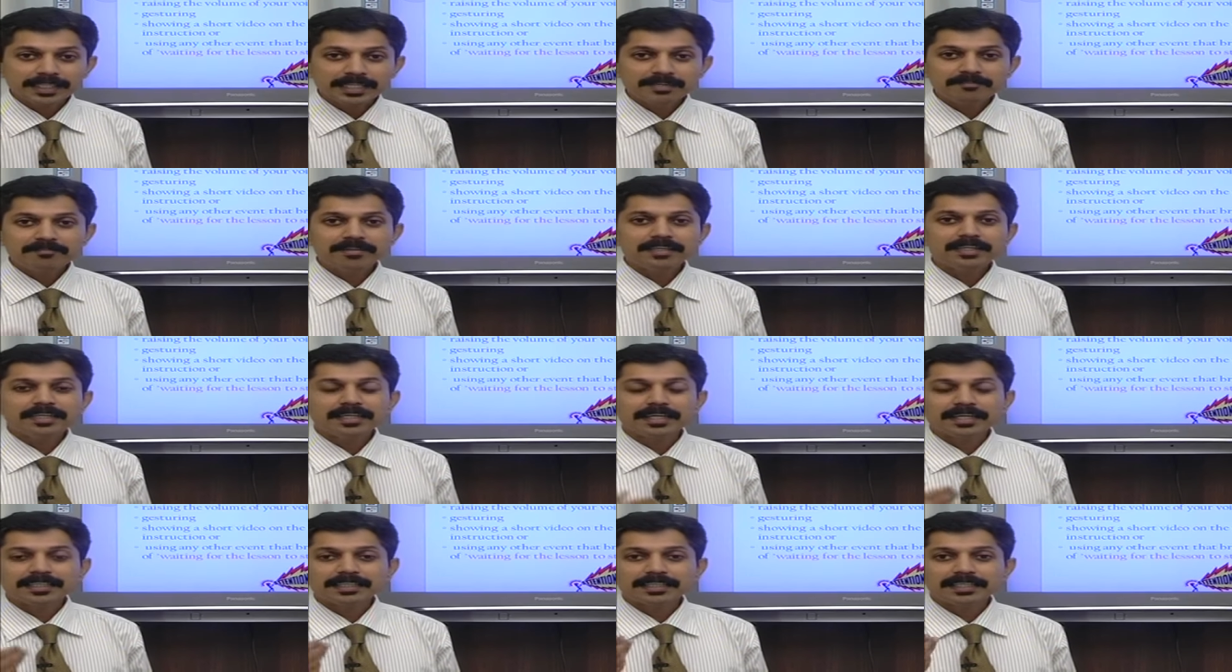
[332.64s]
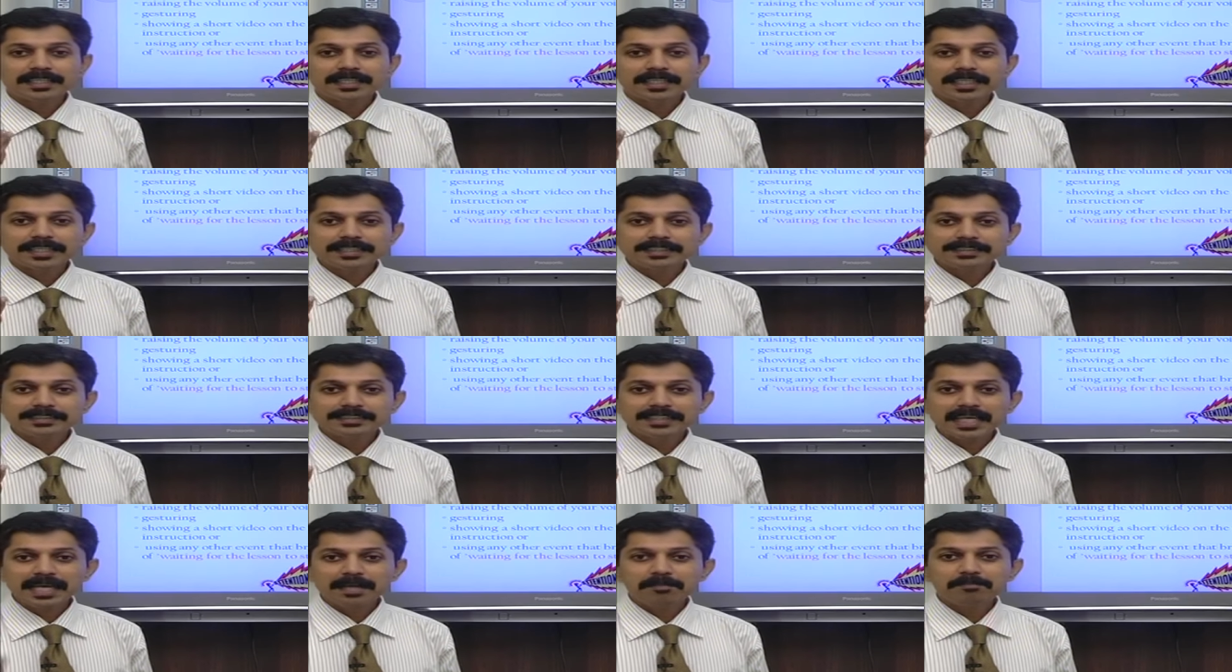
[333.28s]
giving an
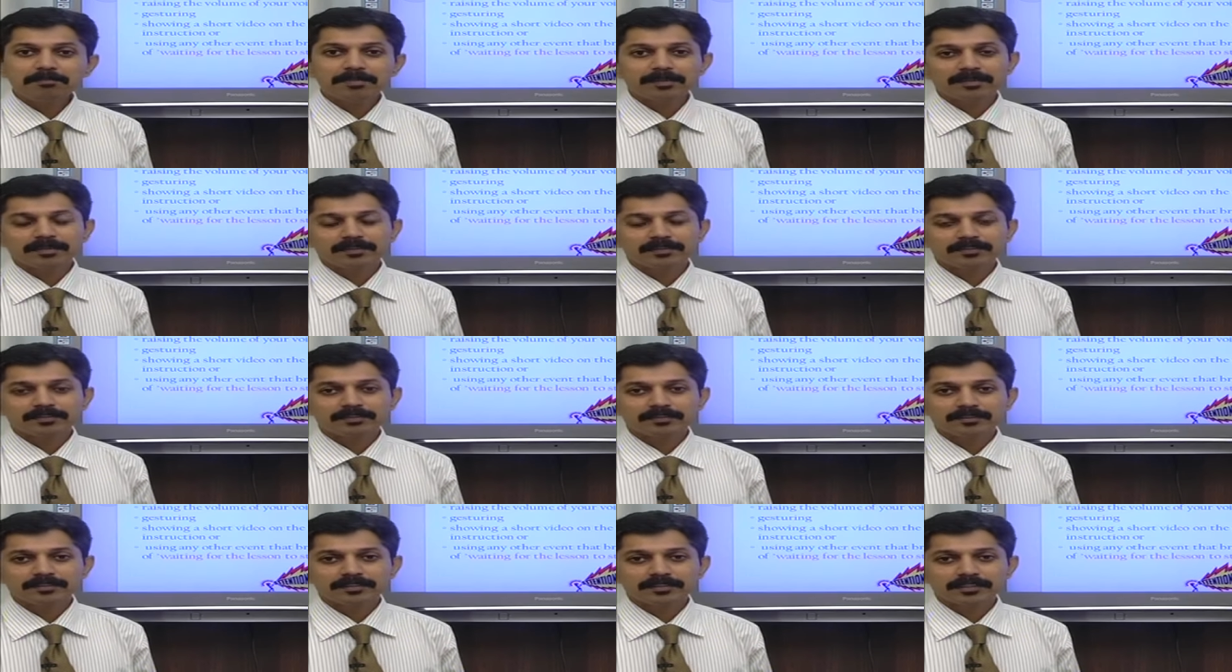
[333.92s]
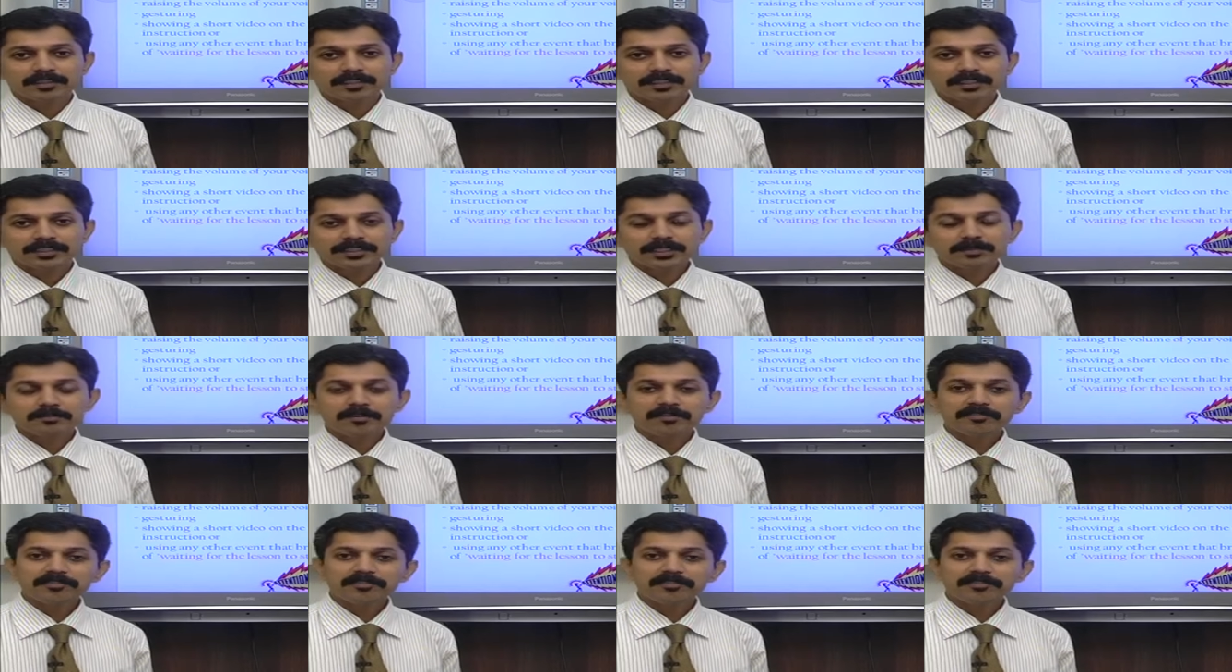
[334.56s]
example. Some